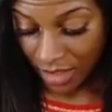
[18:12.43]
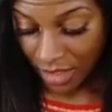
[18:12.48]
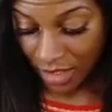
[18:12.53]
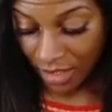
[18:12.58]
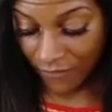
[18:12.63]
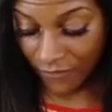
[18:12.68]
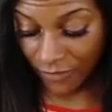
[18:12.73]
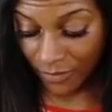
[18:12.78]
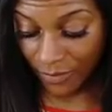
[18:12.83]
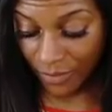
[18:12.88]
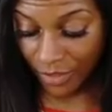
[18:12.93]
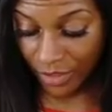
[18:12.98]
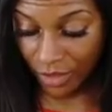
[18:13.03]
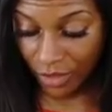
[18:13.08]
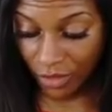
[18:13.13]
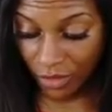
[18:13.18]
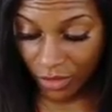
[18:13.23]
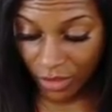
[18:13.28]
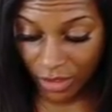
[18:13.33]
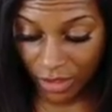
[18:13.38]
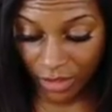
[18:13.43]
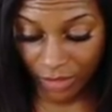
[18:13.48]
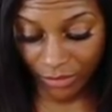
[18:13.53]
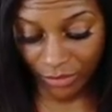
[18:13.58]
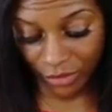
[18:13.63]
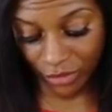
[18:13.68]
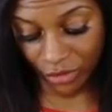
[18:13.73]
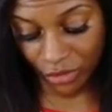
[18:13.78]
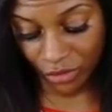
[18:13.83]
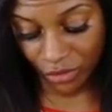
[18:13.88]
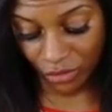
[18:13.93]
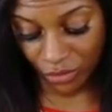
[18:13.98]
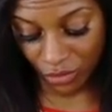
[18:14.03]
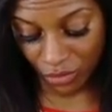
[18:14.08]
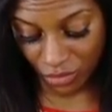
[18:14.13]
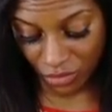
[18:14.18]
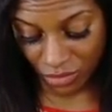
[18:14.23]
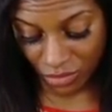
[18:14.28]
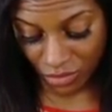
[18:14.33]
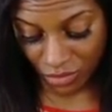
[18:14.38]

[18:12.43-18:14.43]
If you pick card number 2,